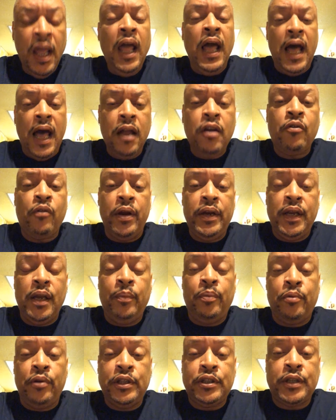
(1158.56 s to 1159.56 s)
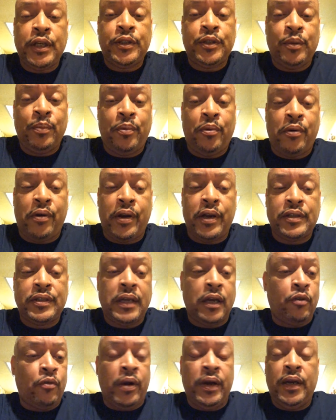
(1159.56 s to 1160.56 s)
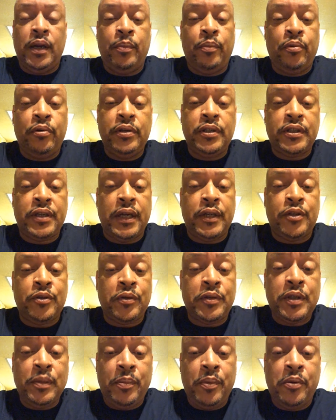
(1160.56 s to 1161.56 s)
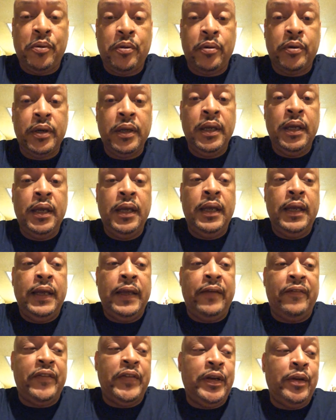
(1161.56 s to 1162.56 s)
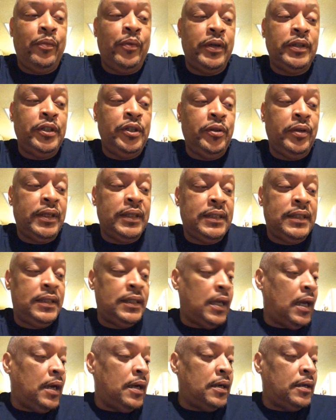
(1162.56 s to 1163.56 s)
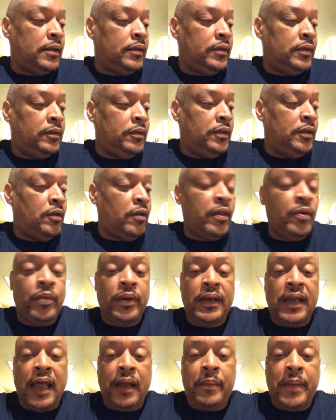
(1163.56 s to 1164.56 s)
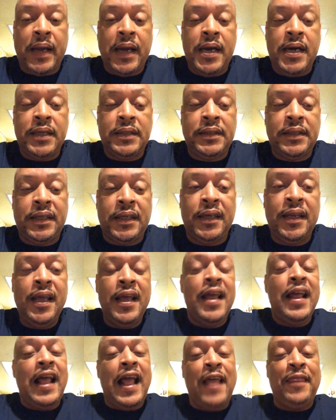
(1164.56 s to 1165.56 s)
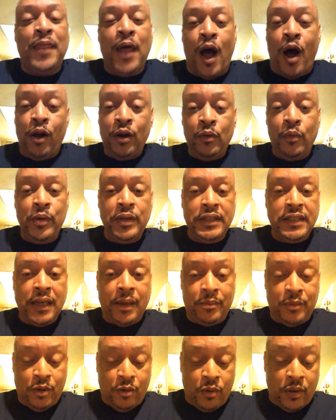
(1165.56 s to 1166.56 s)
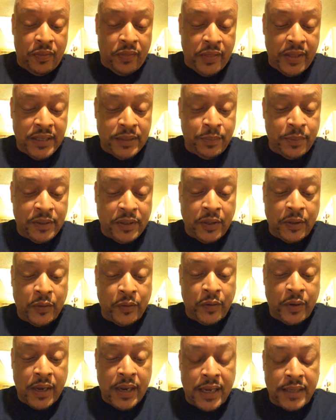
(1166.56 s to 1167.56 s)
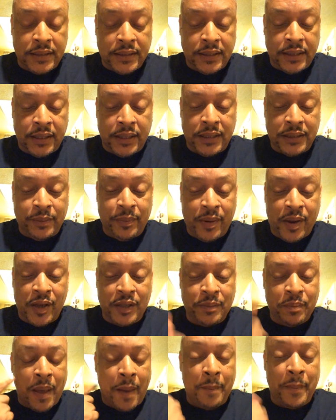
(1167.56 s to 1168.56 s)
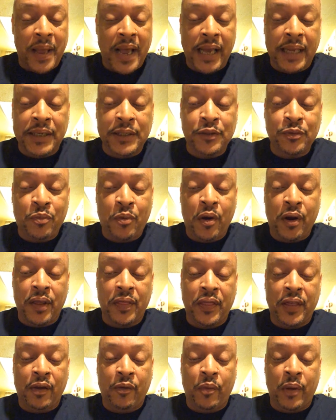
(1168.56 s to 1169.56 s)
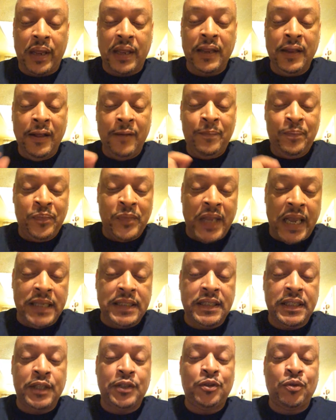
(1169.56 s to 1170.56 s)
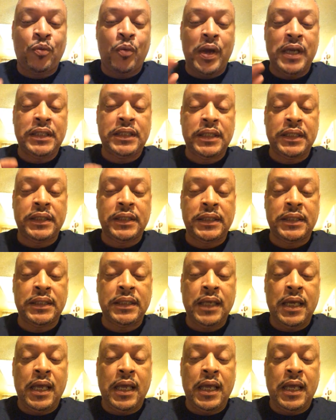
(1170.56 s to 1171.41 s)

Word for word: I greatly appreciate your prayers and I greatly appreciate your support. If anyone you can uh, know that would like my content. And the only reason I'm doing this particular content is because my mind is working that way as situations